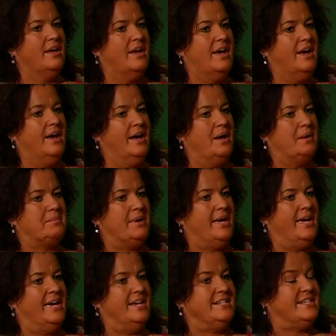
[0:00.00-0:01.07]

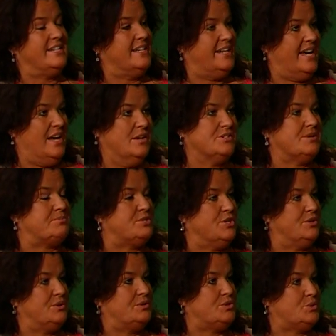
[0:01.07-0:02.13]
and it can house up
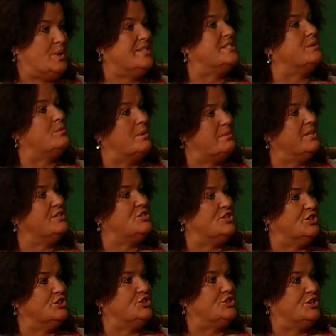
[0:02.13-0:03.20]
to 20 women and
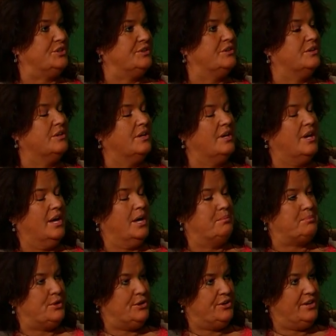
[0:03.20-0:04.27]
children
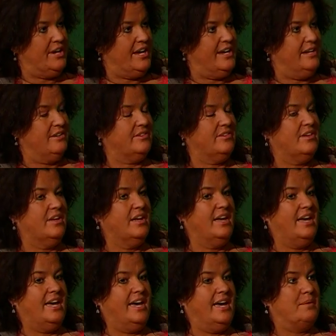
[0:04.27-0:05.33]
per night.
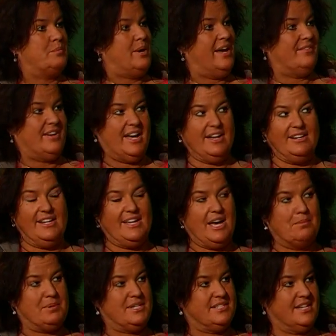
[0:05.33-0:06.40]
We have a
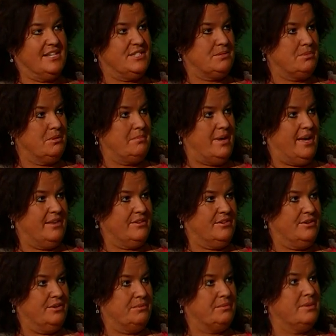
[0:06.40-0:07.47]
handicap accessible
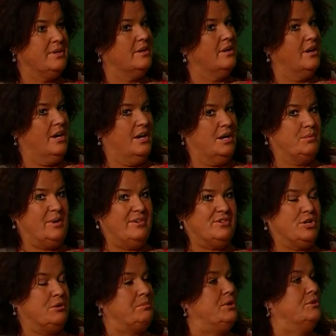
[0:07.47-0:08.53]
bathroom. We have a
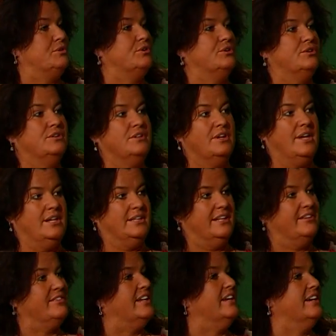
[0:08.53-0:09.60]
communal
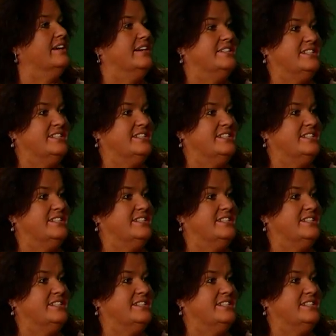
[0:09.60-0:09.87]
living and